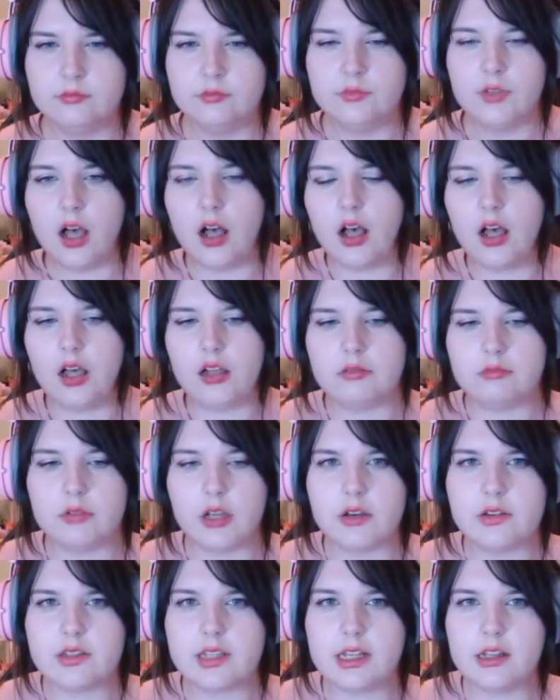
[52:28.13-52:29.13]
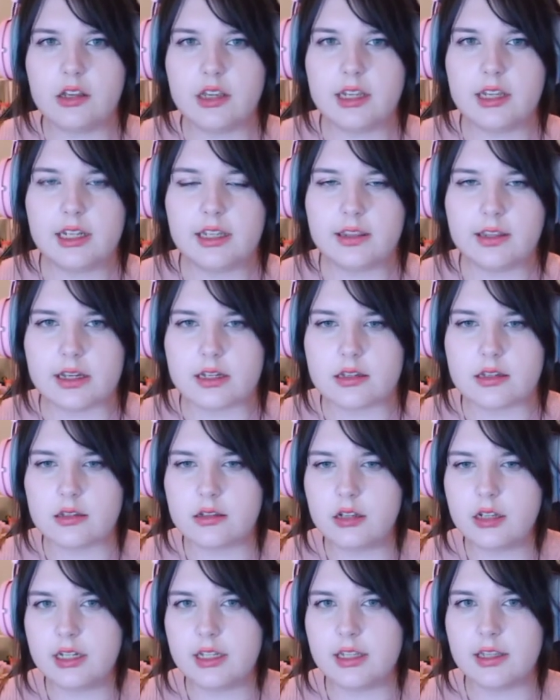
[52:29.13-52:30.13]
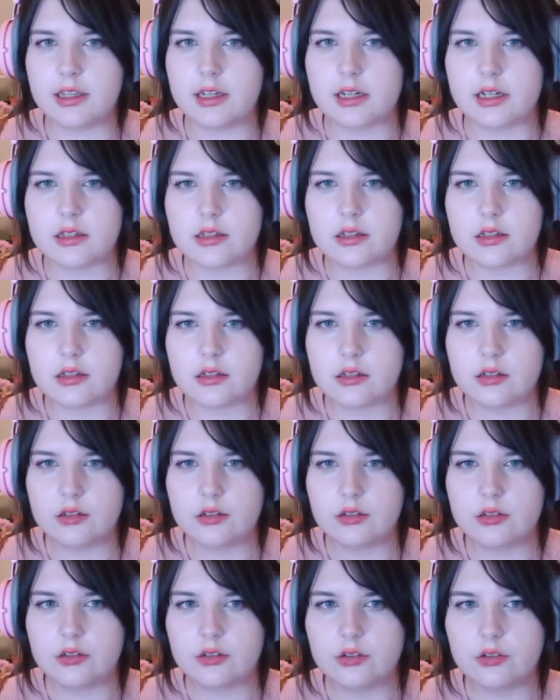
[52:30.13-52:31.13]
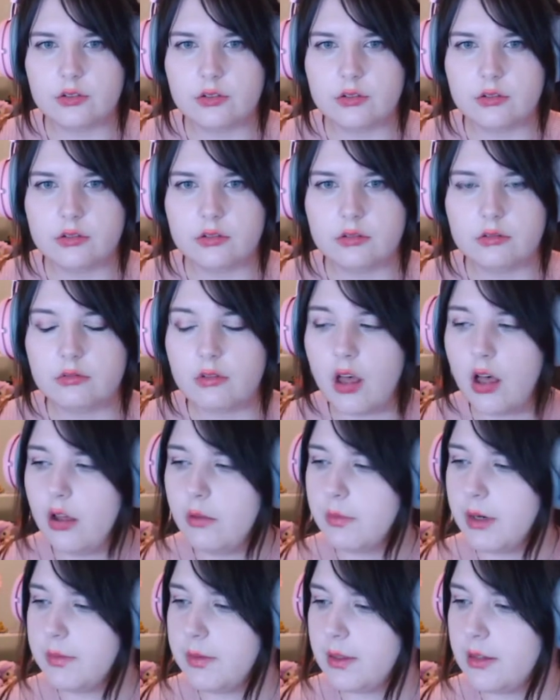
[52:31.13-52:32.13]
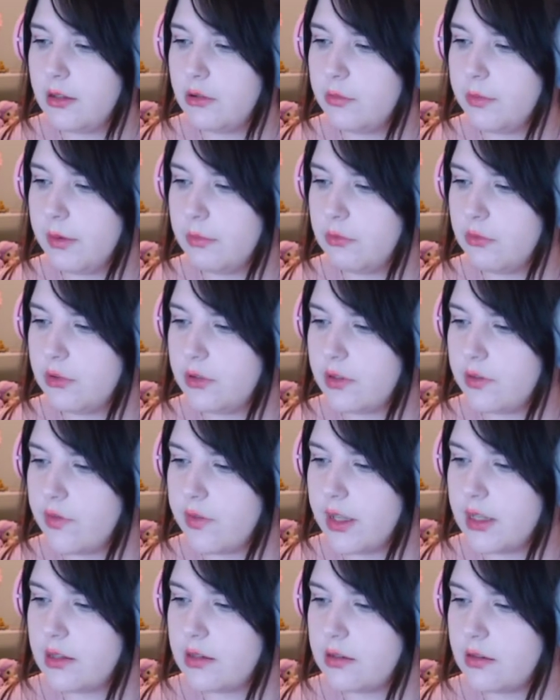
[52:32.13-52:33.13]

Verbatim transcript: Oh, no, it's like looking at this, looking at this. Oh, might be a little bit more defensive